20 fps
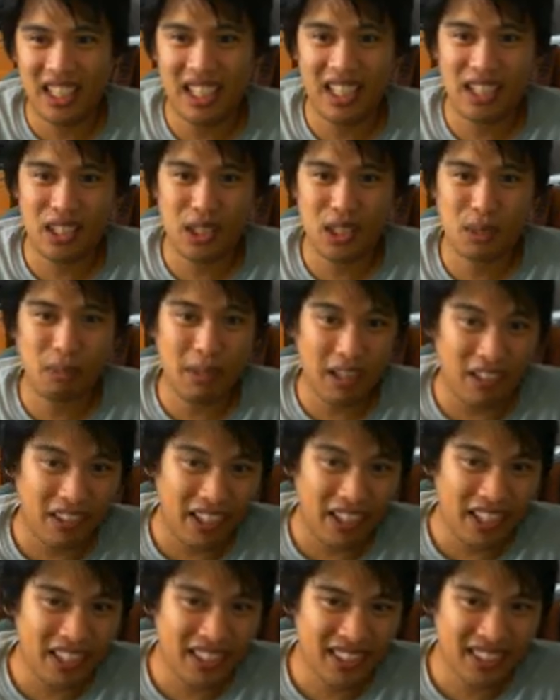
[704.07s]
had
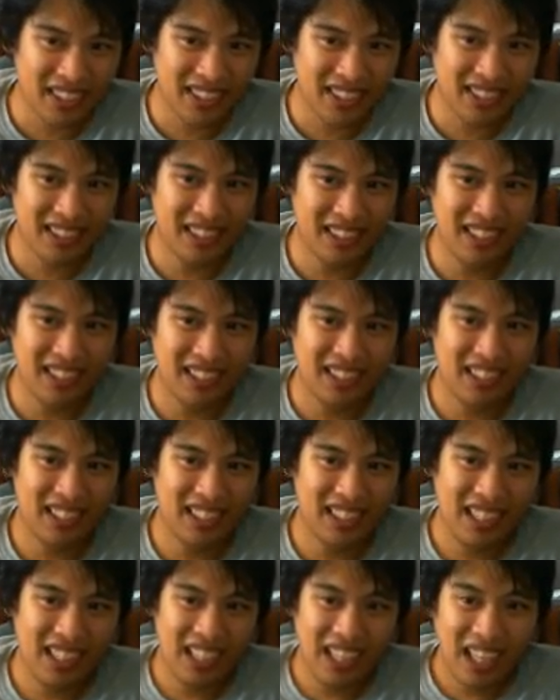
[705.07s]
experience.
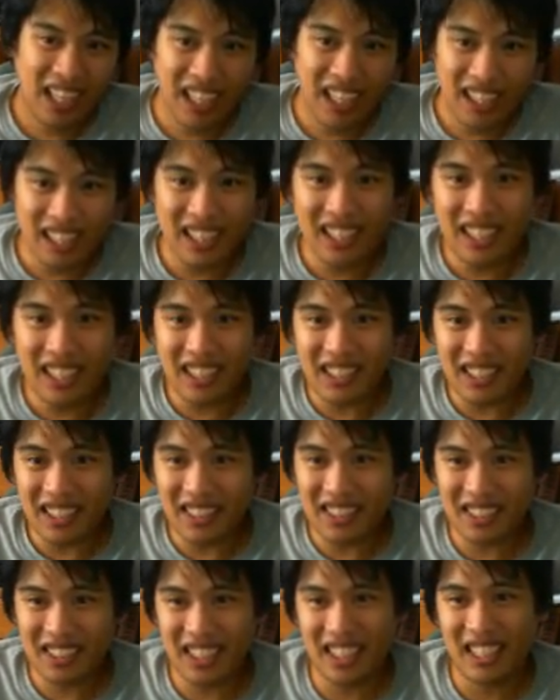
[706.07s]
And I
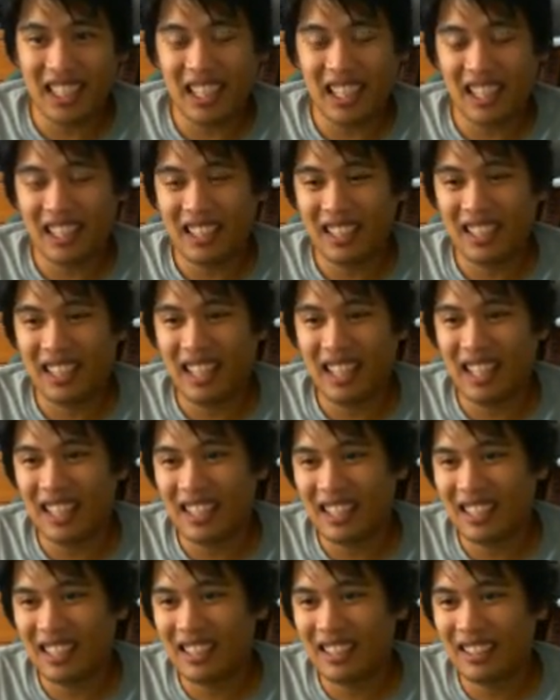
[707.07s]
gotta say, they
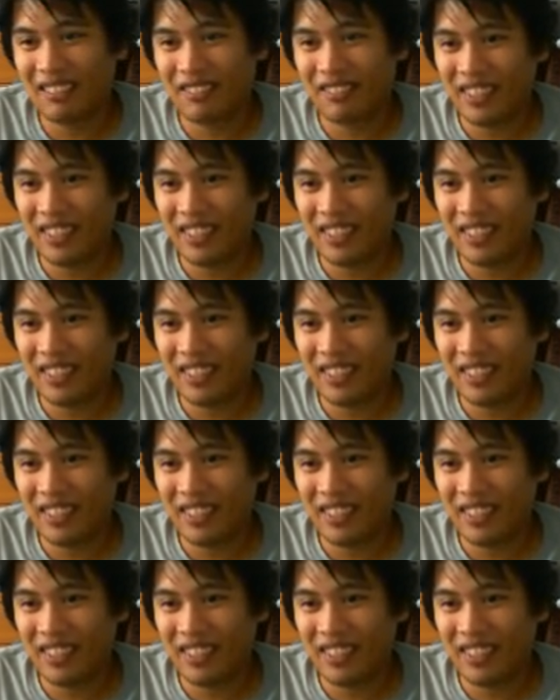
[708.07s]
the